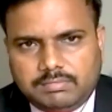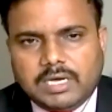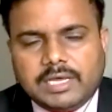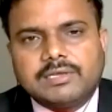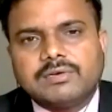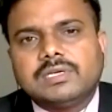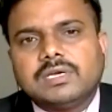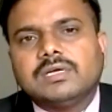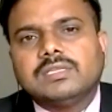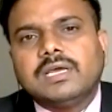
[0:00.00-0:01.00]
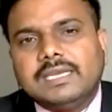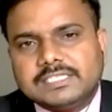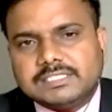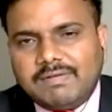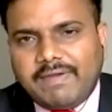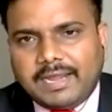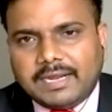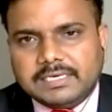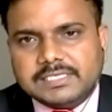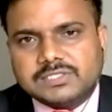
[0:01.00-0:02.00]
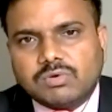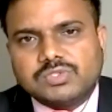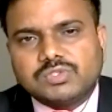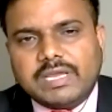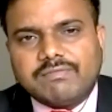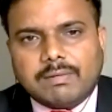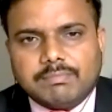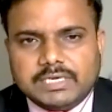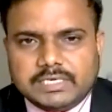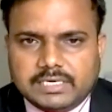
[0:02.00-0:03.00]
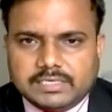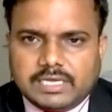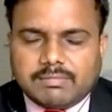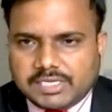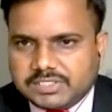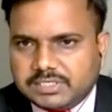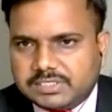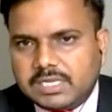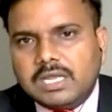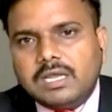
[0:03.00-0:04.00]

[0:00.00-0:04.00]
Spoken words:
recruit the eligible faculties, those who have completed their master's,